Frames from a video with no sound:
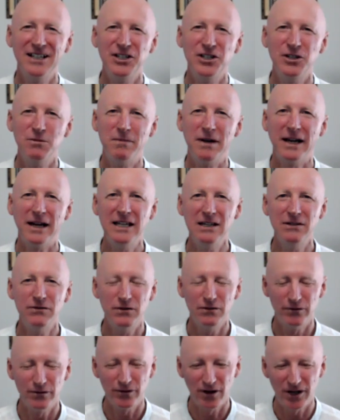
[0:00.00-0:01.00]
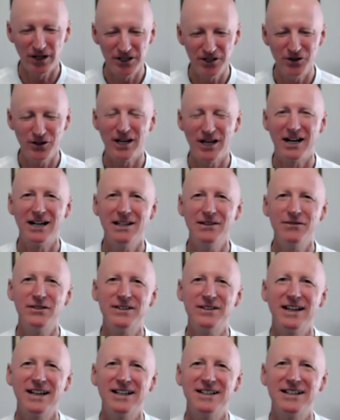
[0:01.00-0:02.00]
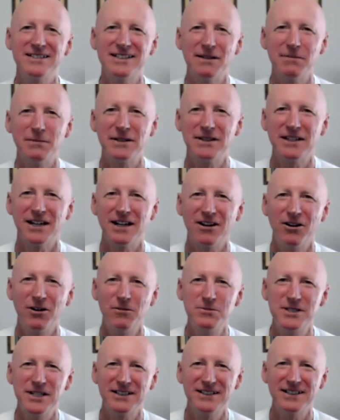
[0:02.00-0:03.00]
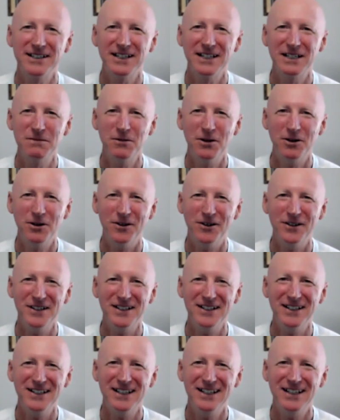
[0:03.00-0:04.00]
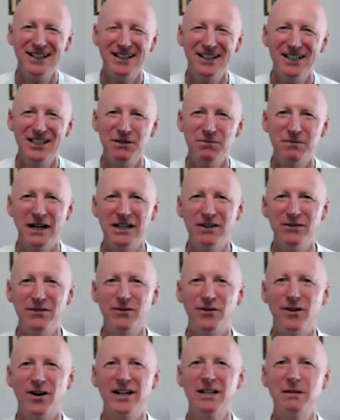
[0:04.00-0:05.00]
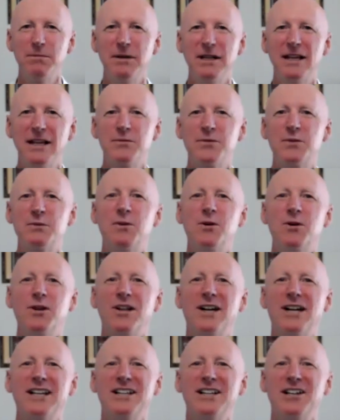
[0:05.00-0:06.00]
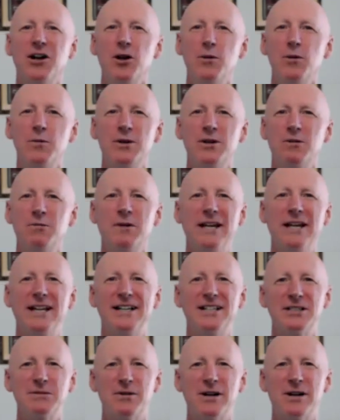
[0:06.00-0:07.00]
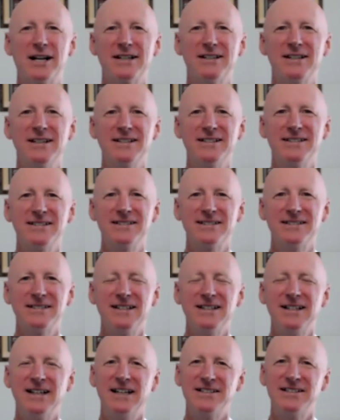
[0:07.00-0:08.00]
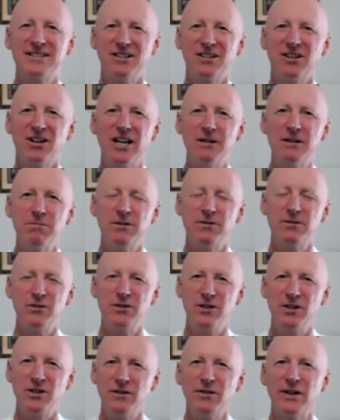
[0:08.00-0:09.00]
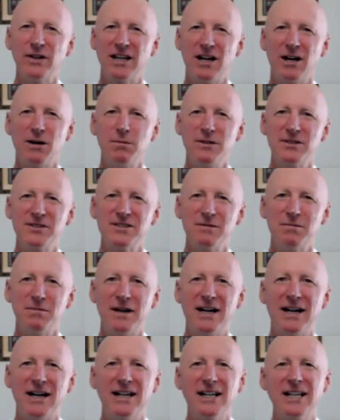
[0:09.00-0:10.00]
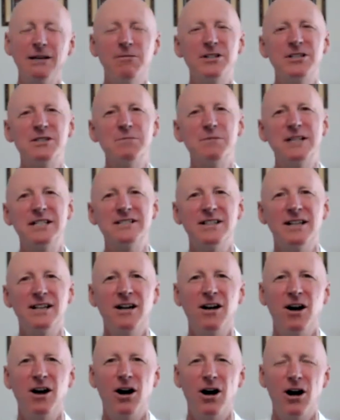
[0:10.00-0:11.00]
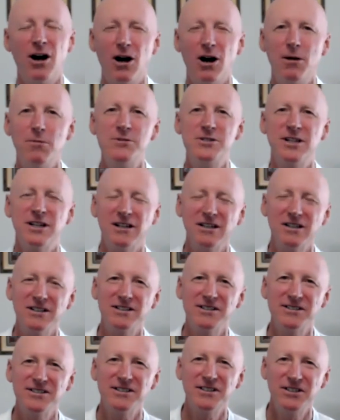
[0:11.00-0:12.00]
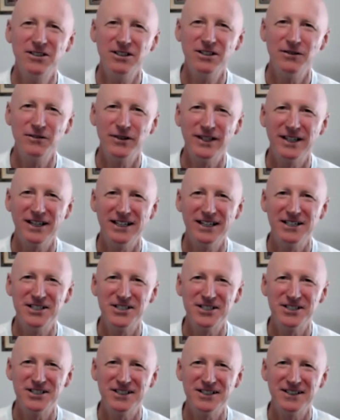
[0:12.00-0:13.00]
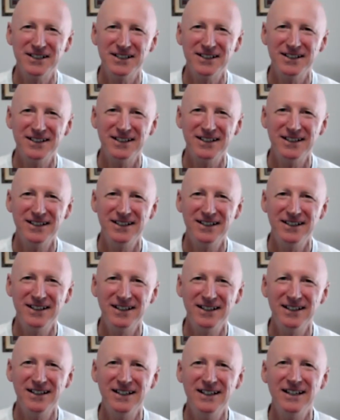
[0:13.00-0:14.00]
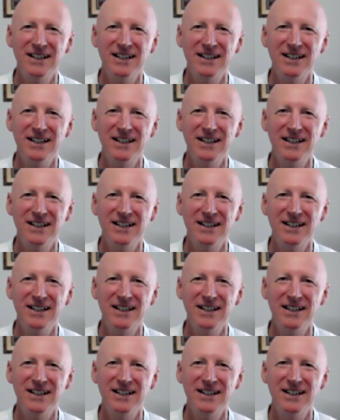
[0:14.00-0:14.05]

You may even find you can't even take a samatha object anymore. You may find it becomes more like an open awareness practice. It's aligned with nirvikalpa samadhi, which means objectless unification. Yeah.